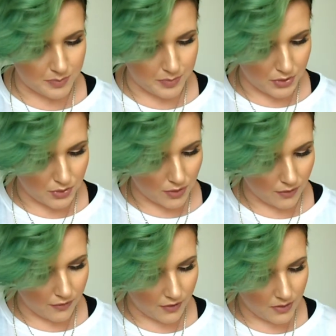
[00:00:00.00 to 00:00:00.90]
It's
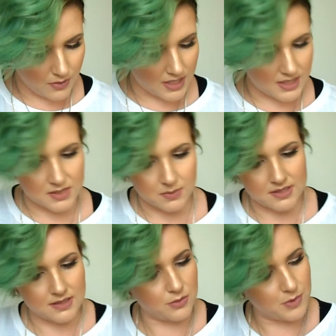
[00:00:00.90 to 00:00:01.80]
beautiful. And
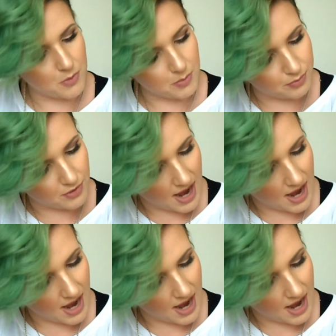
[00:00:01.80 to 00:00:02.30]
this one's a little bit more